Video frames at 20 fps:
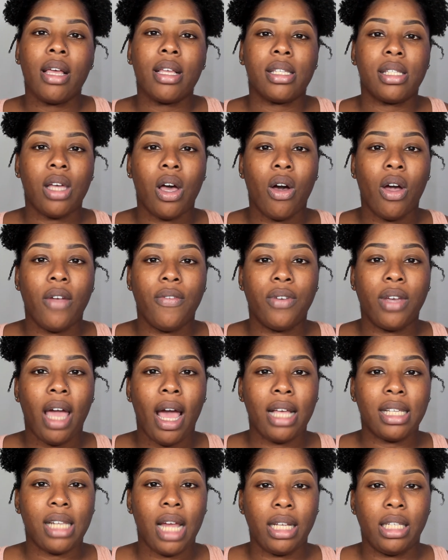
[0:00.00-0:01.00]
So if you
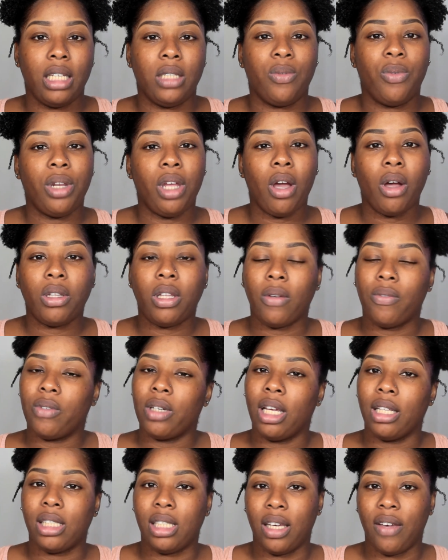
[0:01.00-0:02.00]
guys like this video, don't
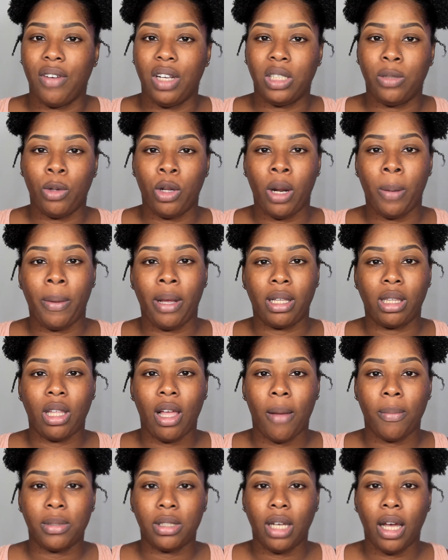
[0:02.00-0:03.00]
forget to give this video a big
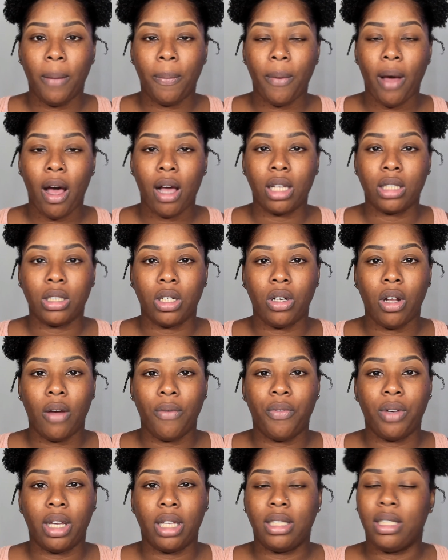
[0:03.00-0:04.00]
thumbs up. Also,
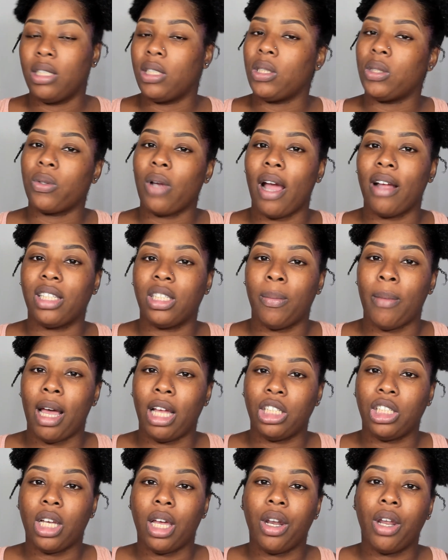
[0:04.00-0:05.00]
don't forget to subscribe to
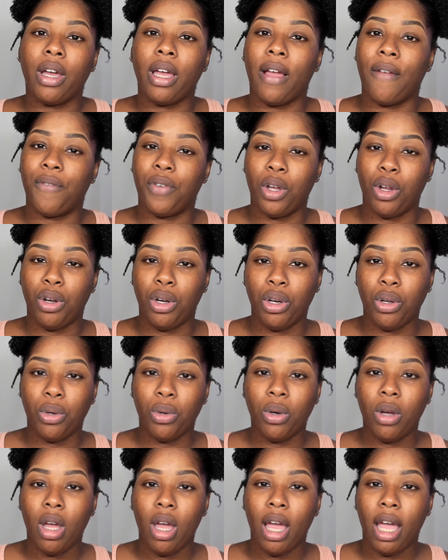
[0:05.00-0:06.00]
my channel. If you're
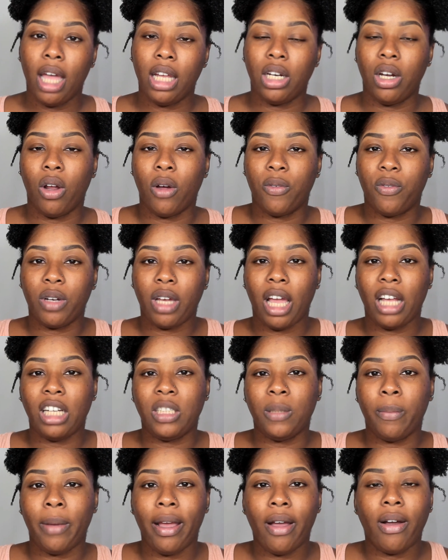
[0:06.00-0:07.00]
new, hit the
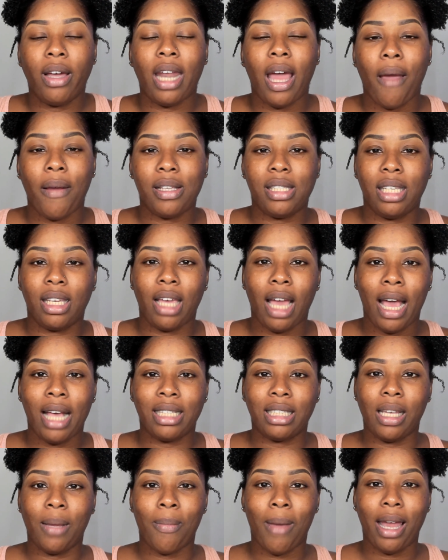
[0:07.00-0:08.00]
notification bell and I will see you
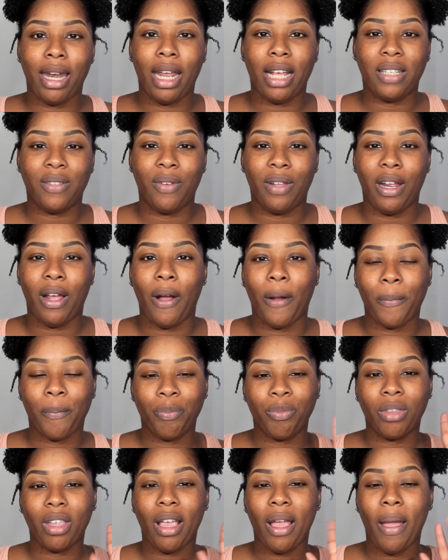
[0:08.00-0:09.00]
guys in my next video.
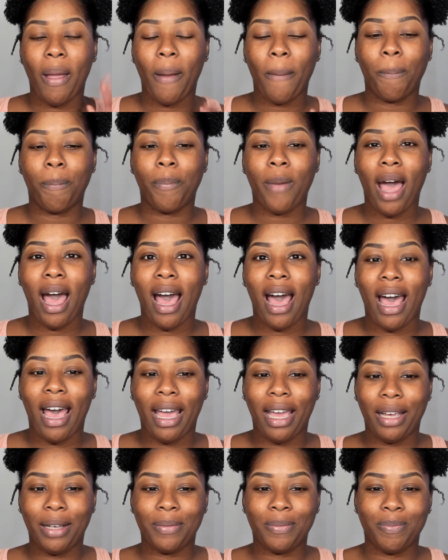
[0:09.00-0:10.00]

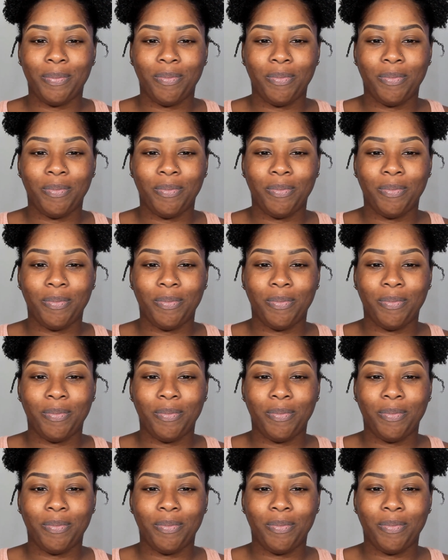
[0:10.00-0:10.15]
Bye!